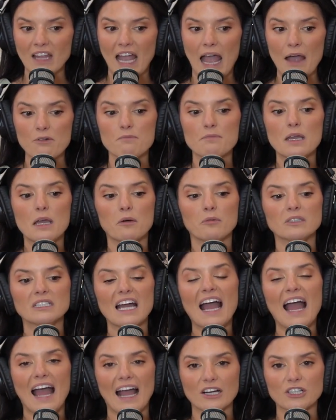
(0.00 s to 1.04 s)
I would be able
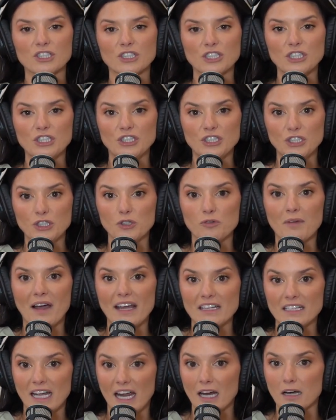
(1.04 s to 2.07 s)
to actually do my
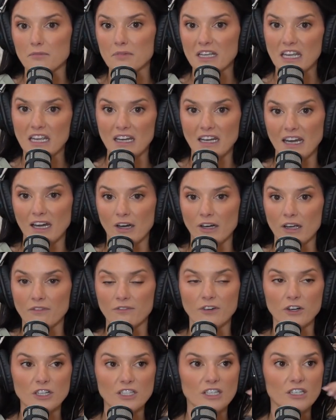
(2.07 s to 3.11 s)
entire bikini area
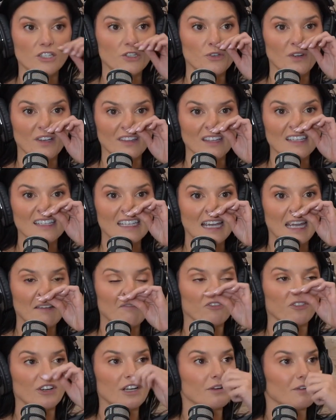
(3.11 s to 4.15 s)
versus doing the
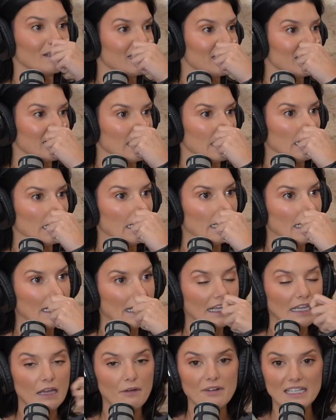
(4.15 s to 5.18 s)
same frequency
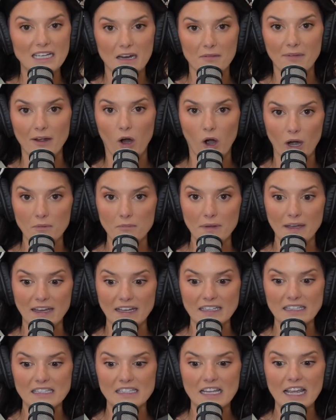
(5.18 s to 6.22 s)
that we did in my
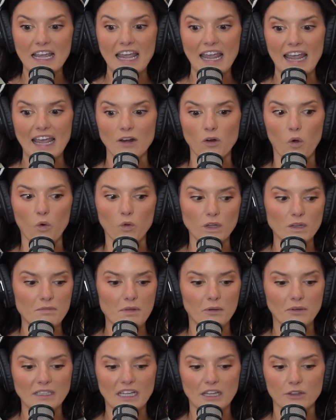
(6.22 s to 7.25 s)
armpits and only be
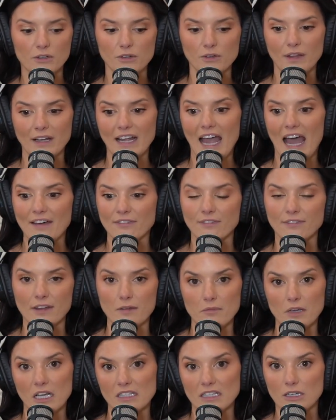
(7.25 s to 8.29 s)
able to get through like half of
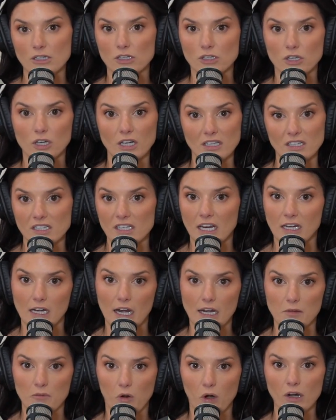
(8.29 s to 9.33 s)
it because I just couldn't stand it
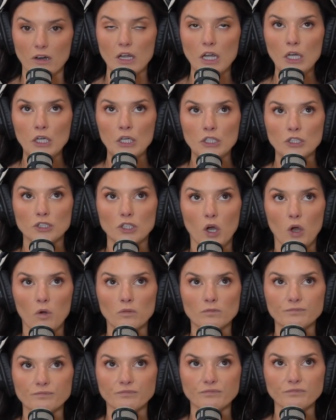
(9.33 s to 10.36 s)
anymore. So